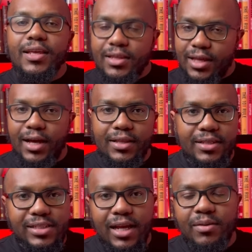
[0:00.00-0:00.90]
The
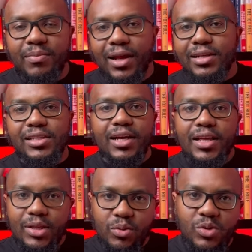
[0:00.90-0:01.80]
channel manager
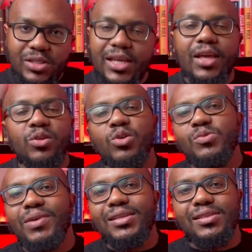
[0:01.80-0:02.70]
will send those
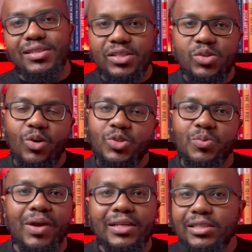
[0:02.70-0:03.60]
messages
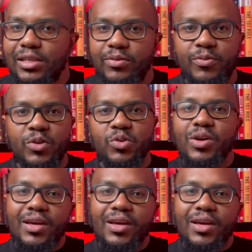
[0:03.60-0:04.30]
automatically for you,